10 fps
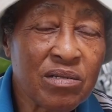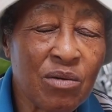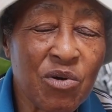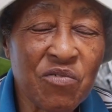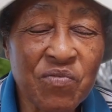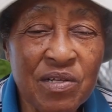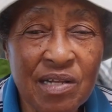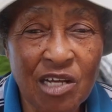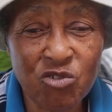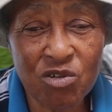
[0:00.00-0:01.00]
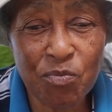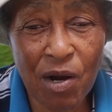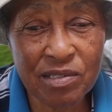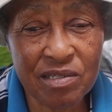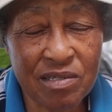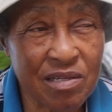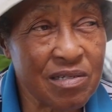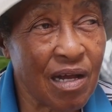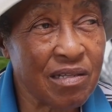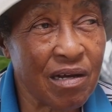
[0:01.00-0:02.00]
Some of the natural practices
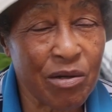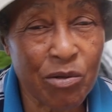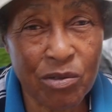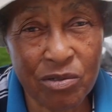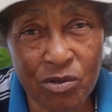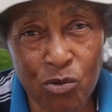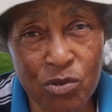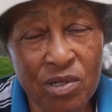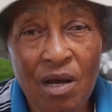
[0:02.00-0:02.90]
that I will use.